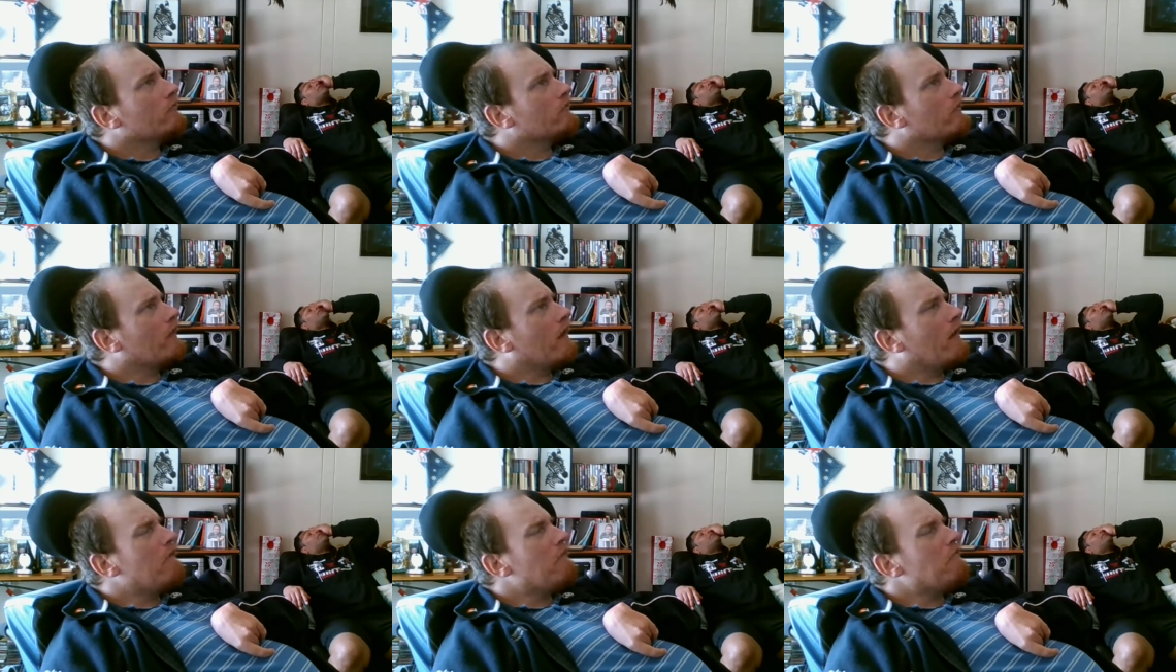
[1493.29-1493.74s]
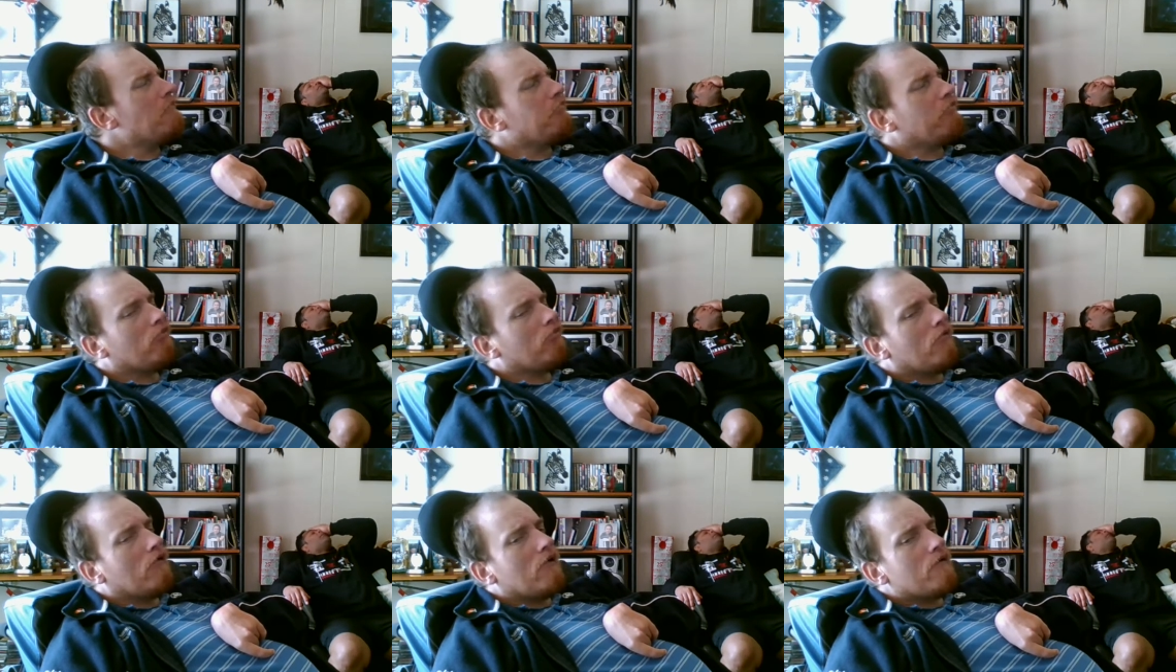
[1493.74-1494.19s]
don't
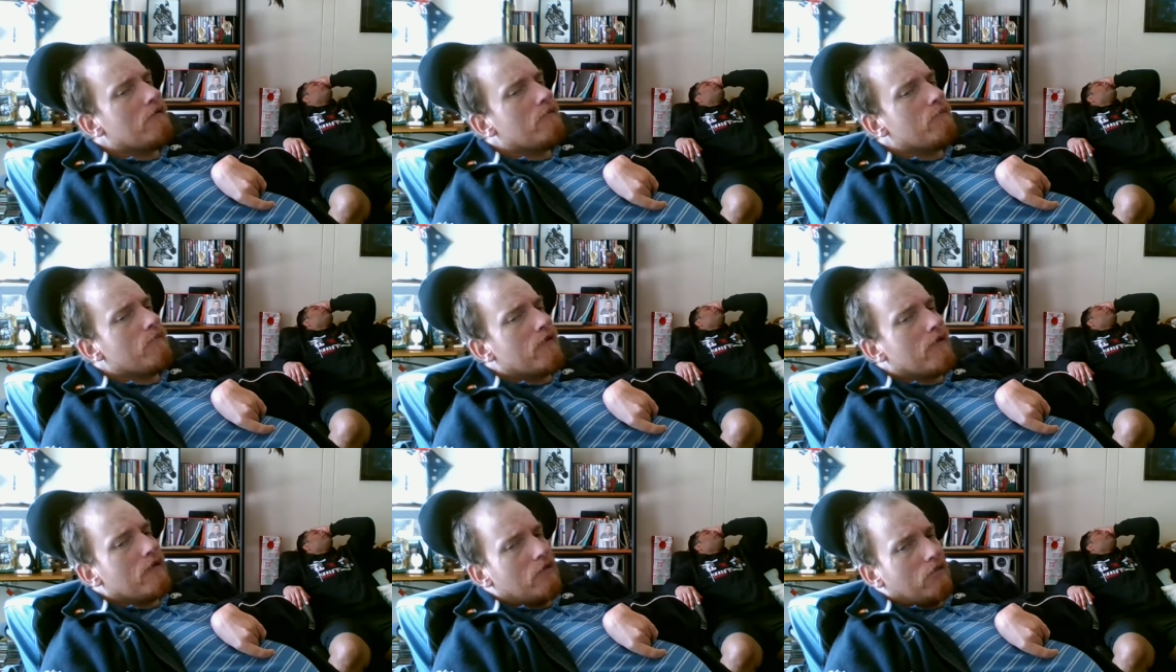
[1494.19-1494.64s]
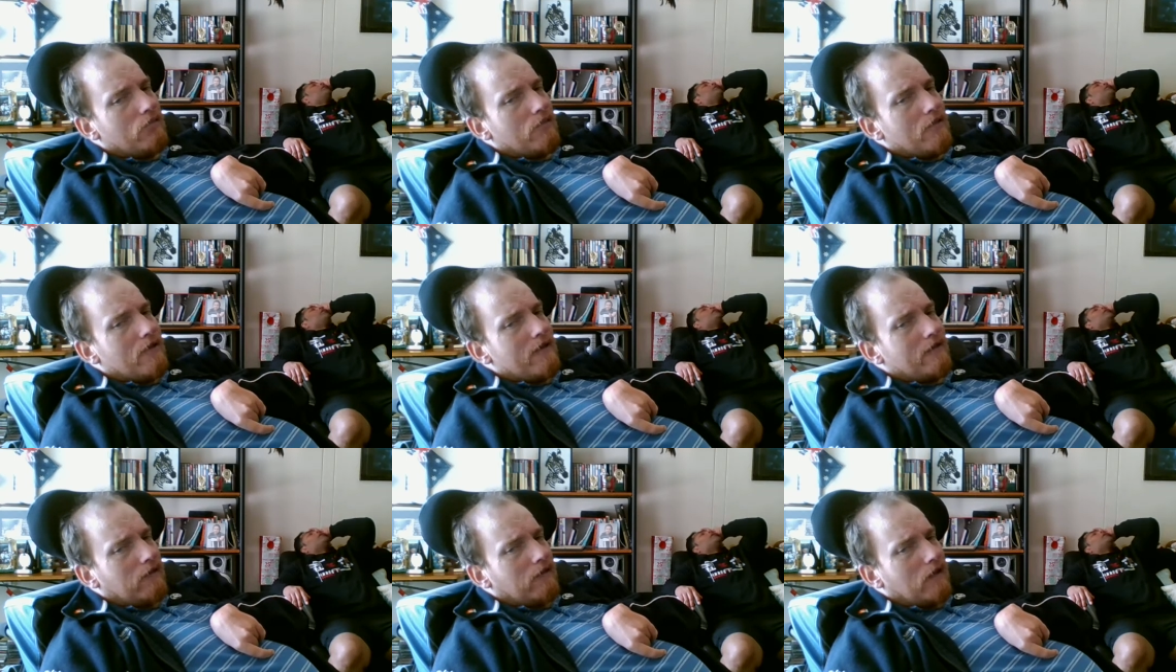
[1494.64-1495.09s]
leave your
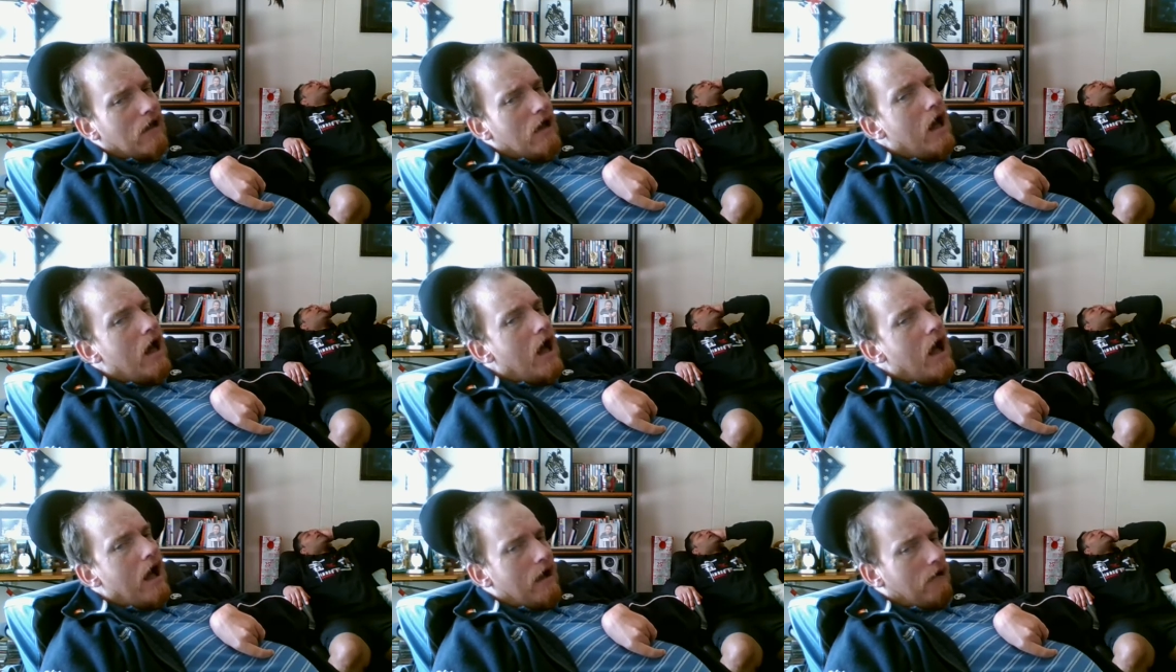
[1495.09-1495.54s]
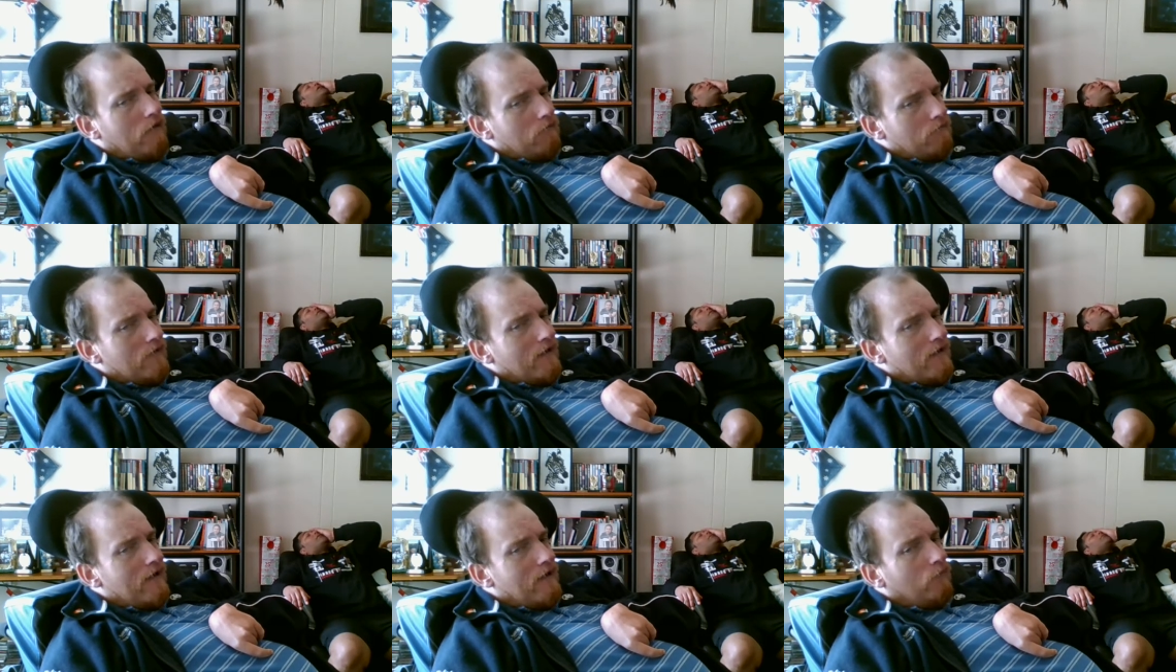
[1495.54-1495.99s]
litter
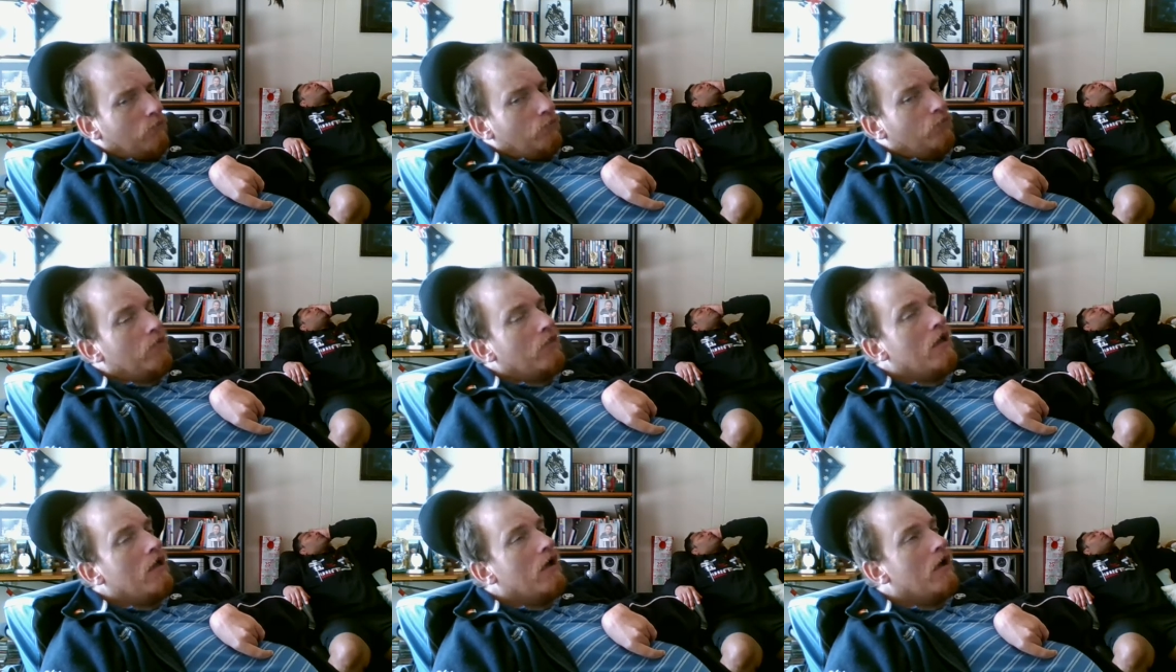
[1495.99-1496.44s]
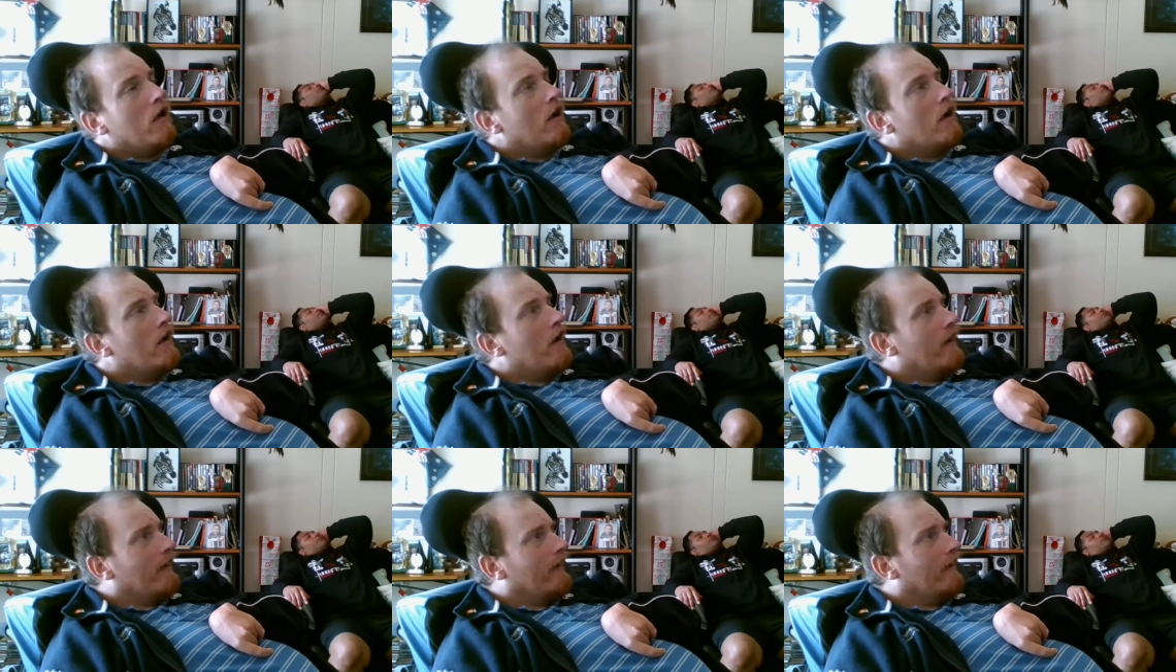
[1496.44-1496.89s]
around
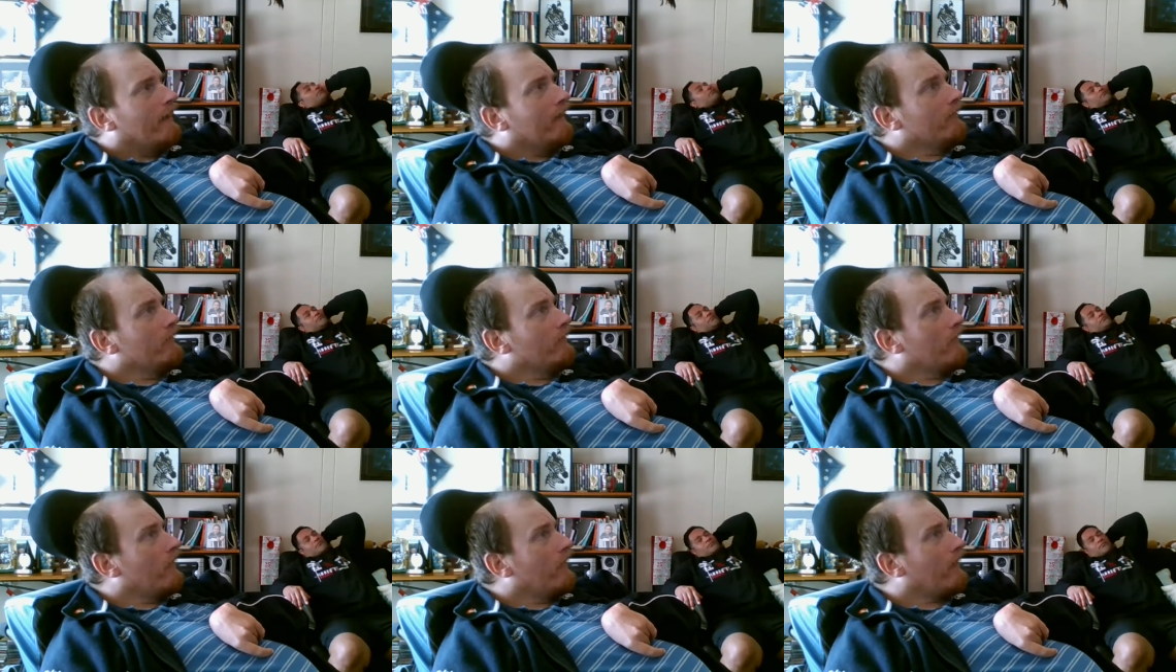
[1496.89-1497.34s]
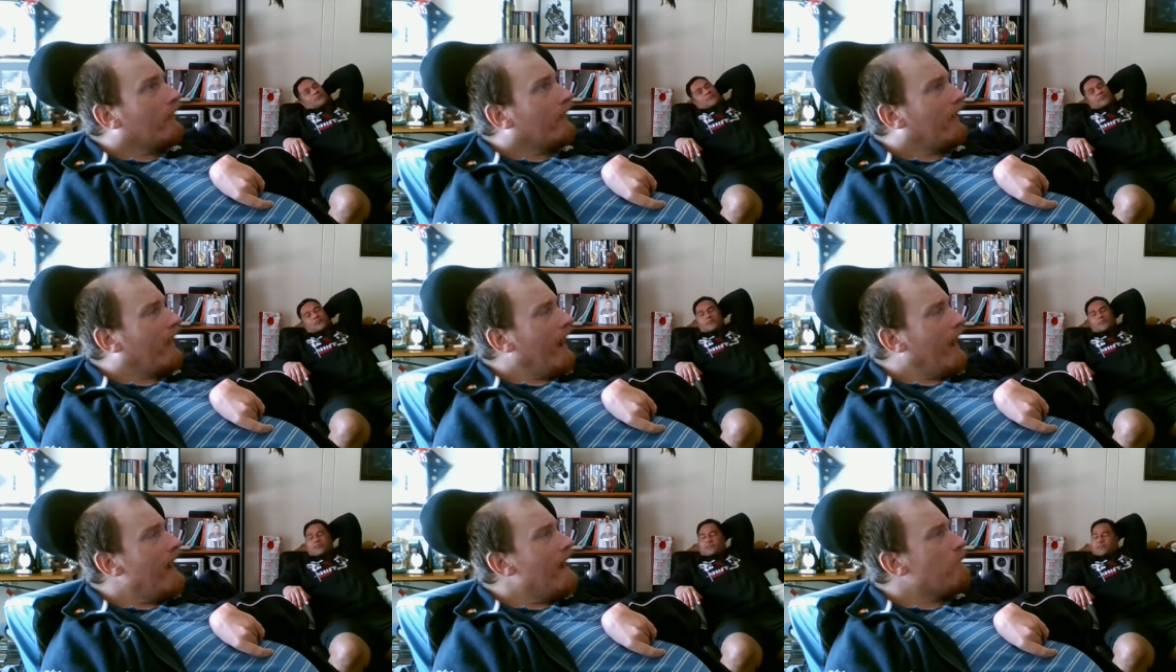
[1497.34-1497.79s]
in the
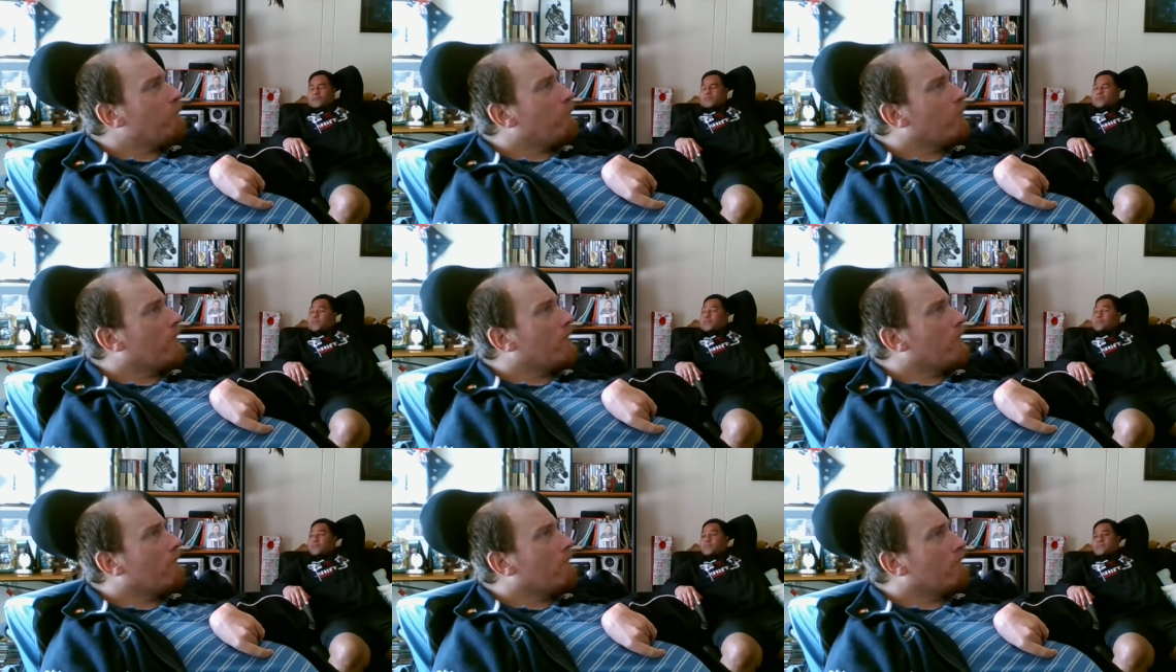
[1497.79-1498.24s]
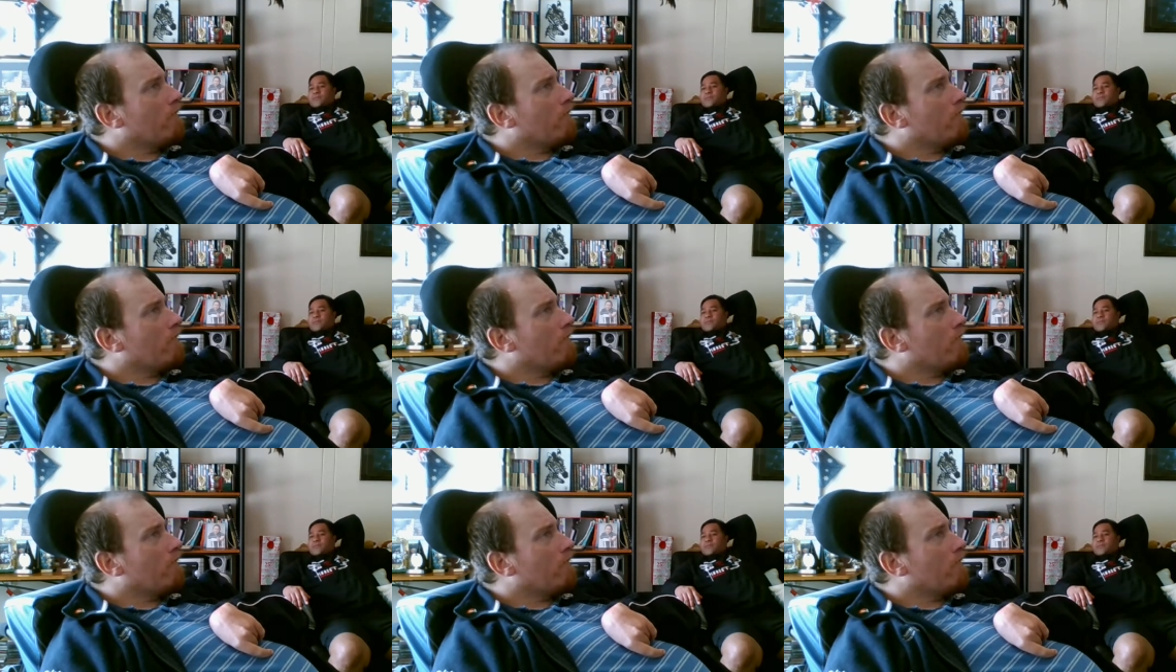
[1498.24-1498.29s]
camping